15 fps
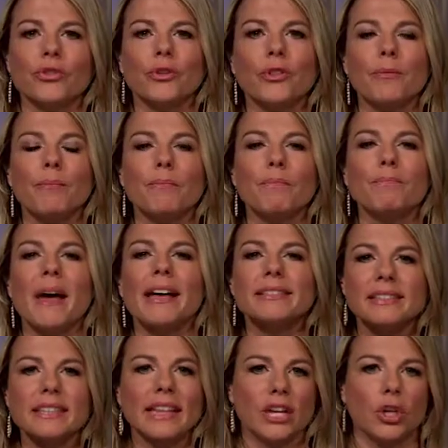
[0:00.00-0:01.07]
So the
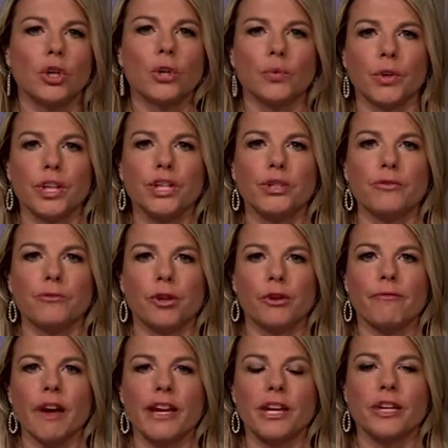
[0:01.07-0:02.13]
best thing that you could really do for your
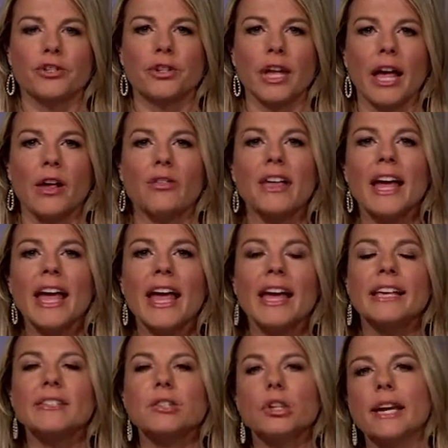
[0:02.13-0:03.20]
financial health
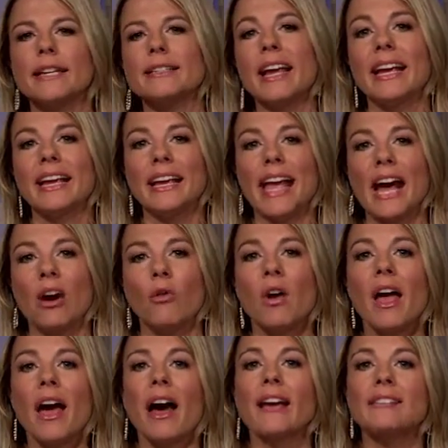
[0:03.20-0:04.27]
is look at taking out
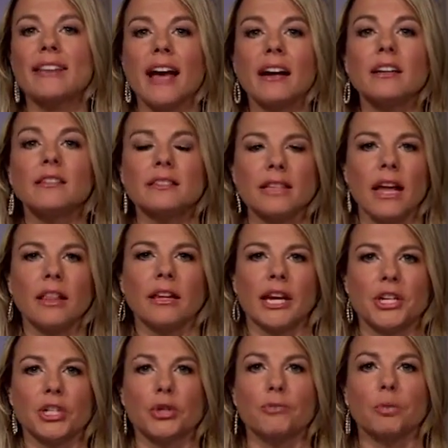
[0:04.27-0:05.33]
a debt
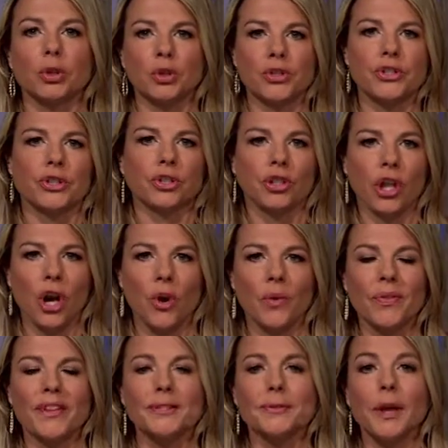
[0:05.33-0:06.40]
consolidation personal
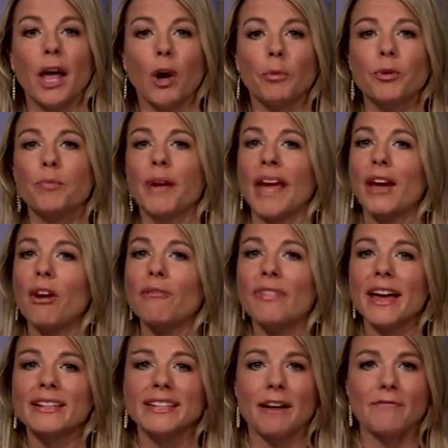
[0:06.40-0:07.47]
loan. This will help you pay off
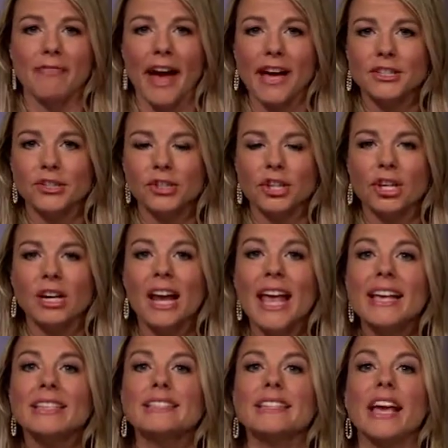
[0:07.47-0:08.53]
that debt faster,
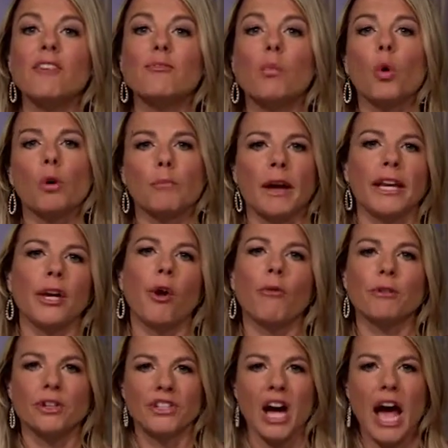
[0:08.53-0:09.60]
save more money
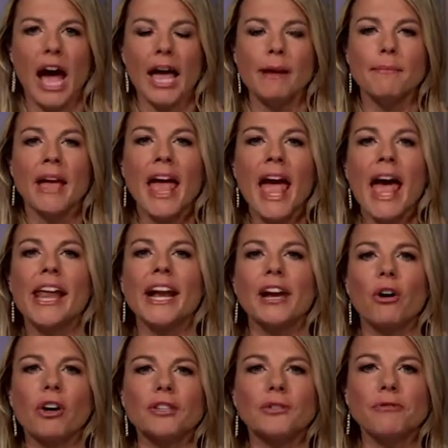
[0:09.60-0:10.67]
over time, and I
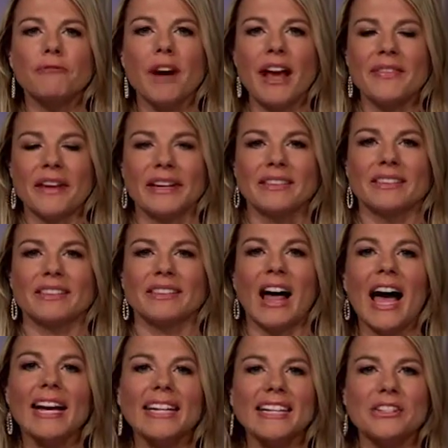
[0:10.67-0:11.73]
also find that it's a
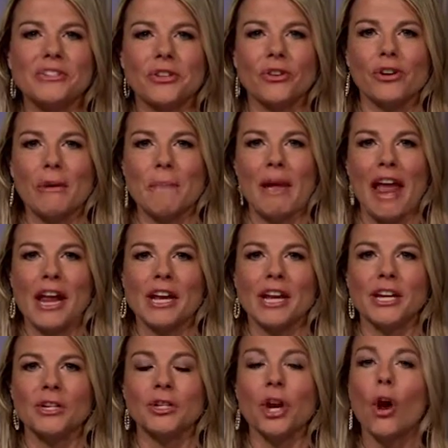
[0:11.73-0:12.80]
lot easier to
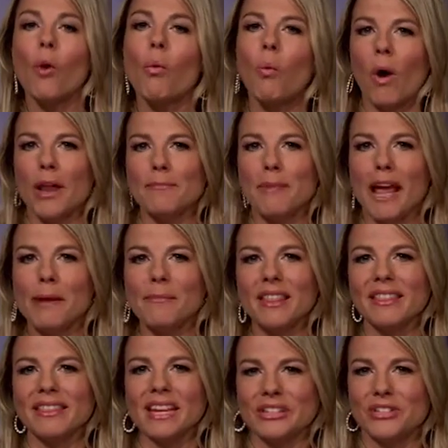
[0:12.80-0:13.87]
manage one
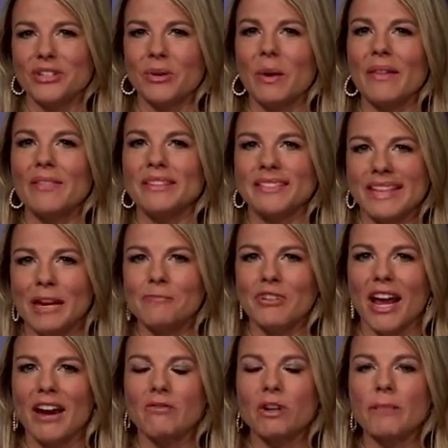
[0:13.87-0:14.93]
payment that's due on the same
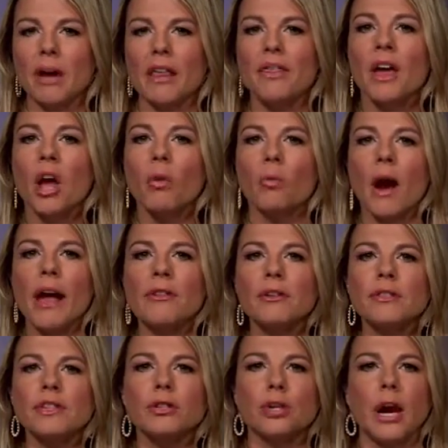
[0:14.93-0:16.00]
day every month
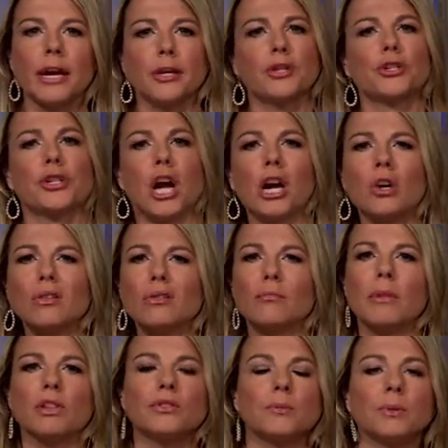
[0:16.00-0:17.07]
rather than trying to juggle
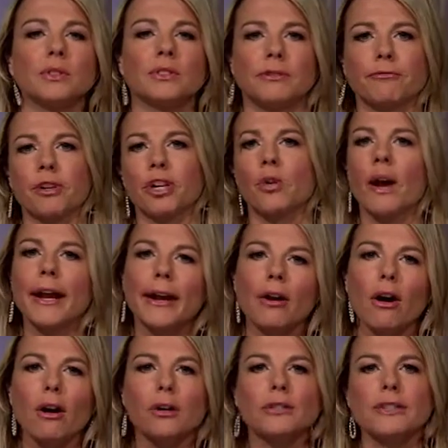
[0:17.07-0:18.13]
multiple different credit
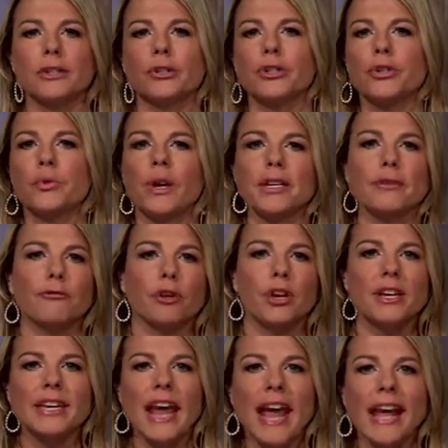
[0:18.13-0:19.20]
cards that are due on
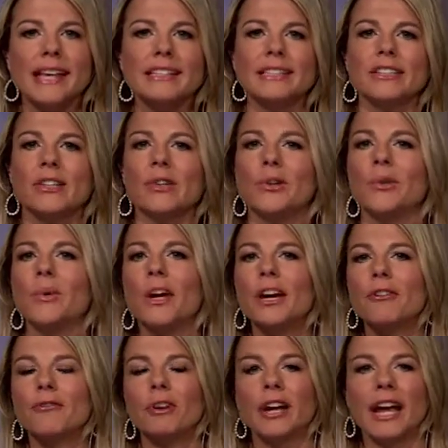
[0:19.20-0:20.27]
different days and you
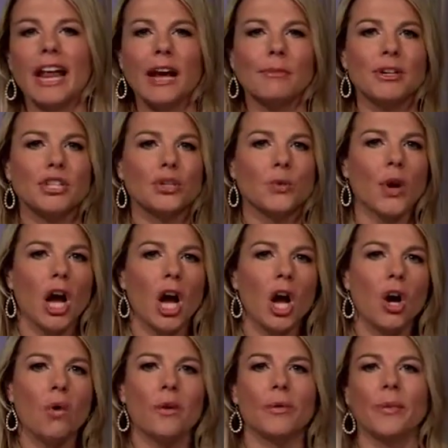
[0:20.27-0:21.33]
forget how much you
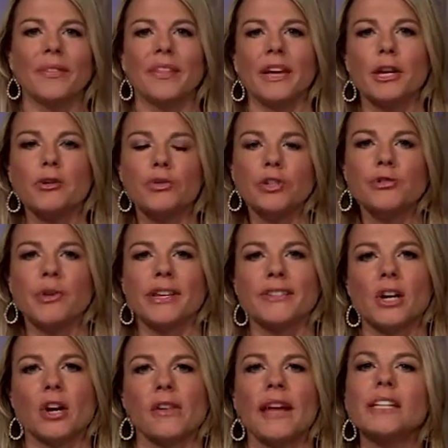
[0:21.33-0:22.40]
owe and what the interest
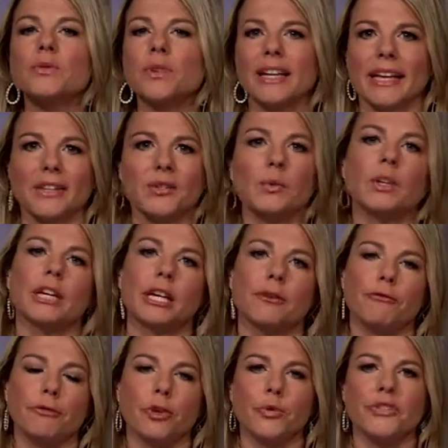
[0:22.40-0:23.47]
rates are. That's when it gets really
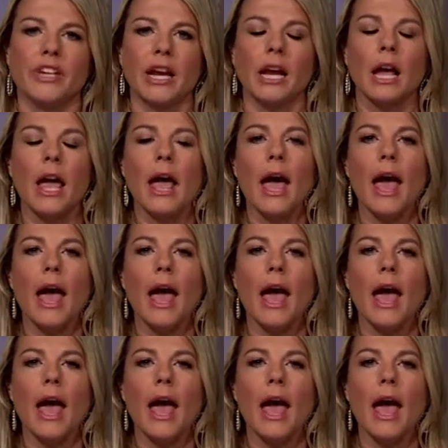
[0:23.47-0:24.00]
confusing.